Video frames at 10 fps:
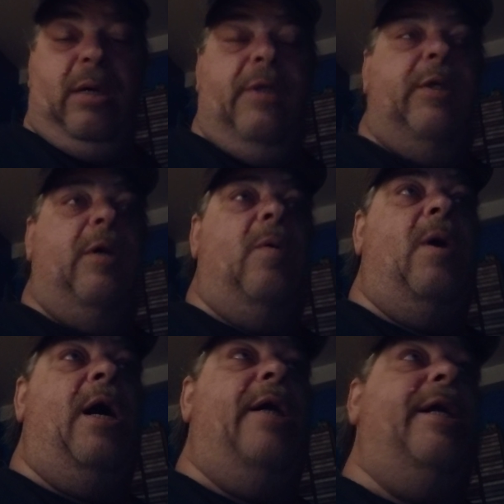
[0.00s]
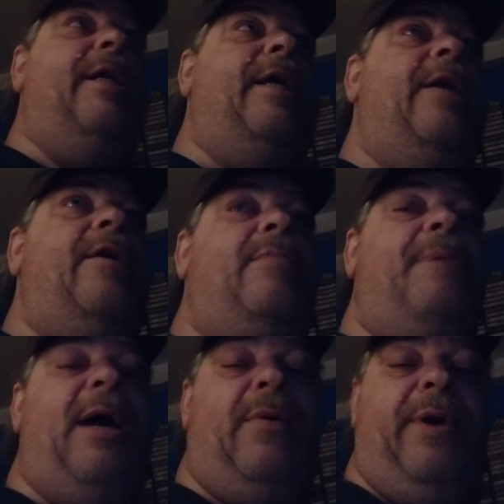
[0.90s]
So I need to get another
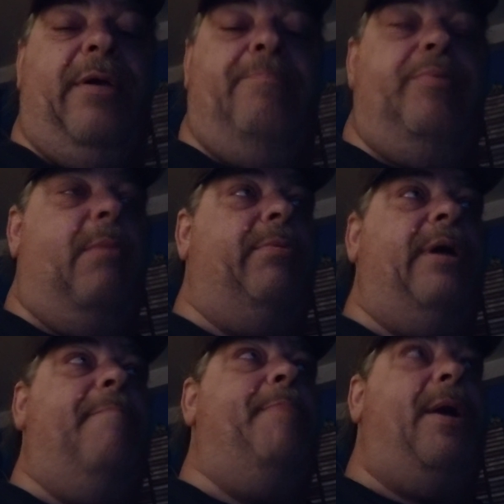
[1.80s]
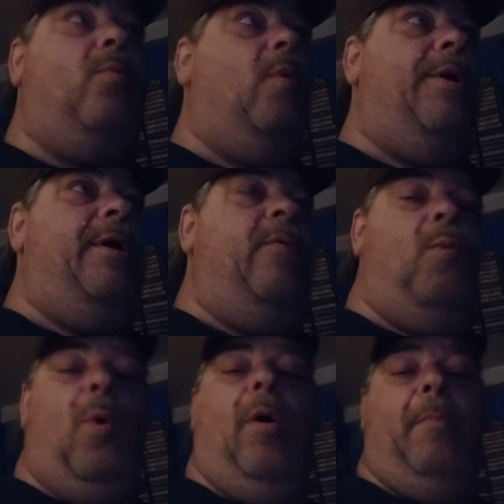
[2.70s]
battery, probably a better one than the
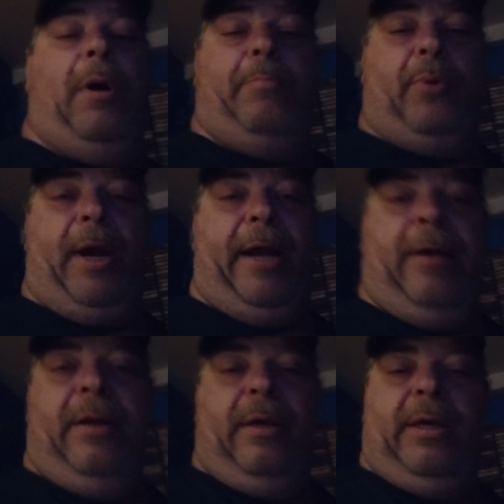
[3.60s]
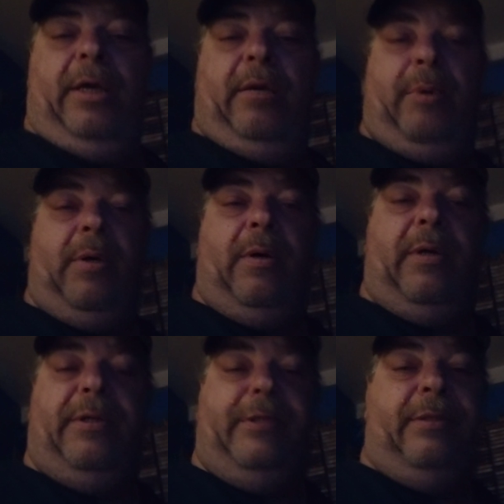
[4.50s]
Walmart brand,
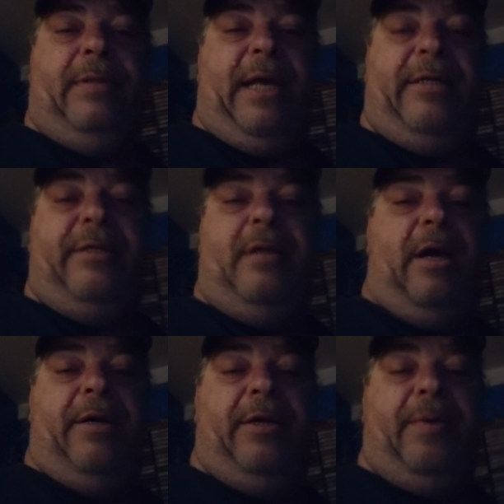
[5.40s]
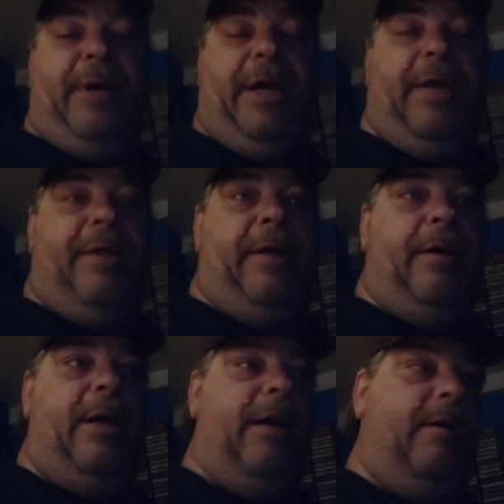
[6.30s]
because that's not doing anything.
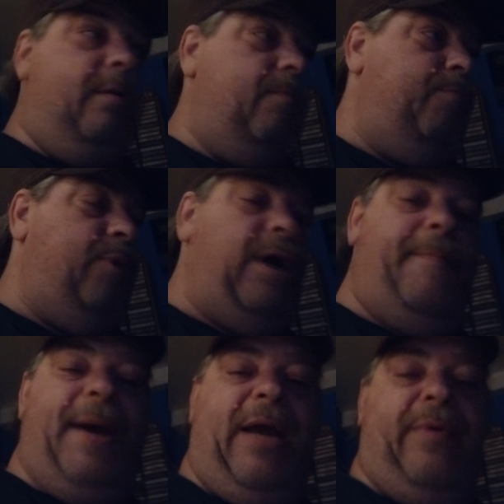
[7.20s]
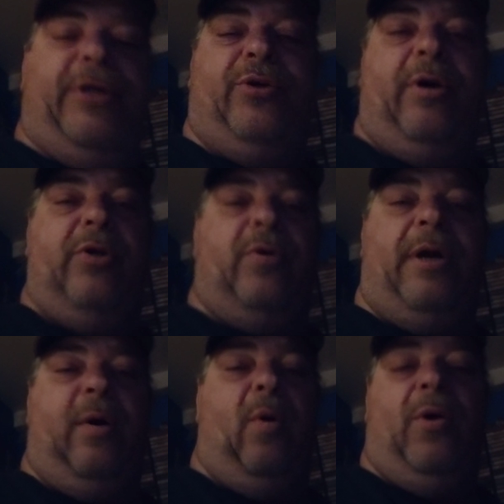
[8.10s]
And putting a battery charger
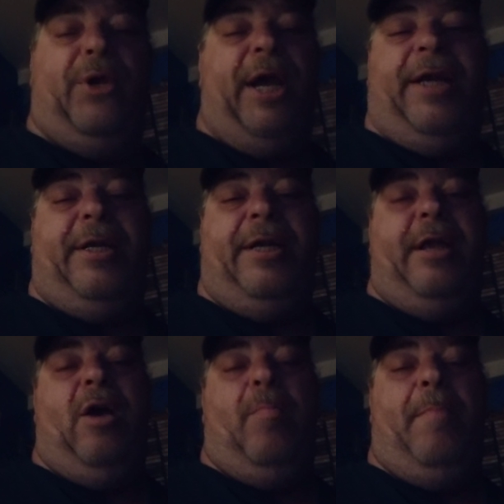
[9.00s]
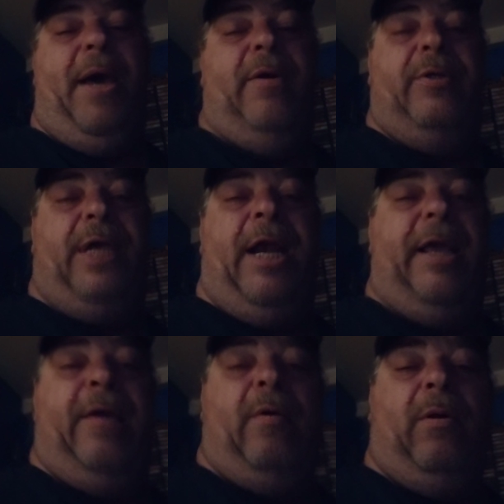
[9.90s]
on it all day didn't help matters
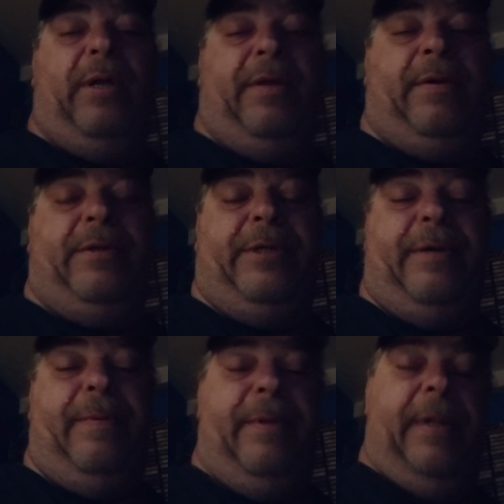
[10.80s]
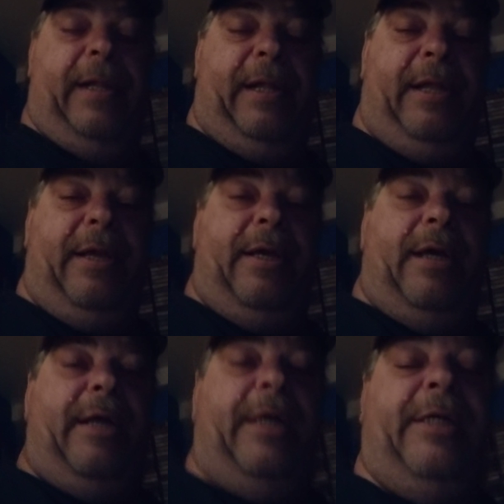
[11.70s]
any at all either. So
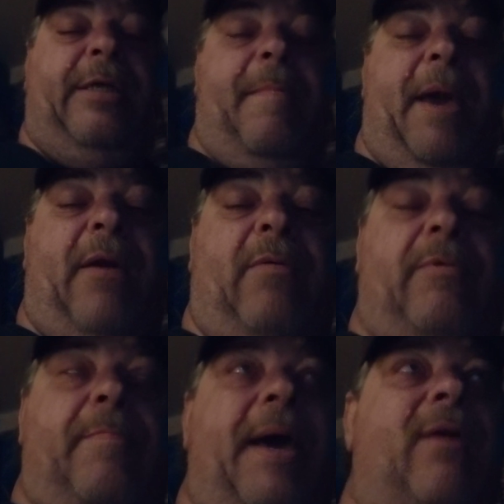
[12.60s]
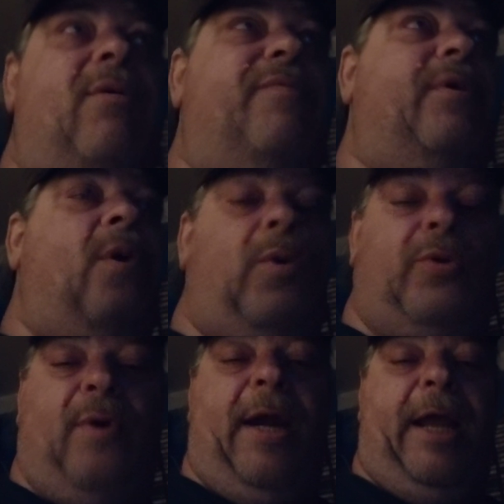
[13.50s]
I think it's the matter of the cold
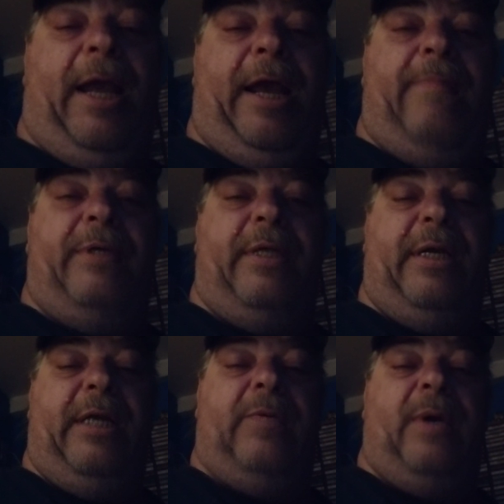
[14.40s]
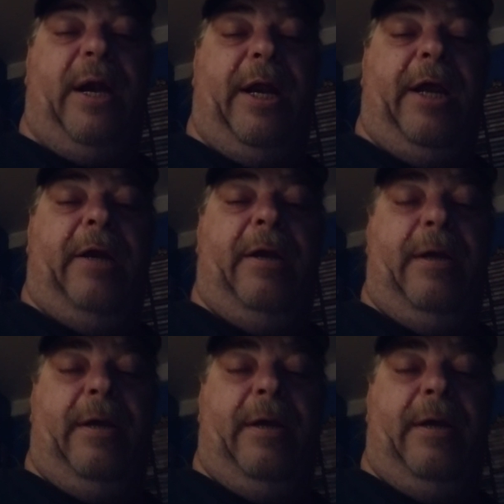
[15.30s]
cranking amps. I think that's what I need.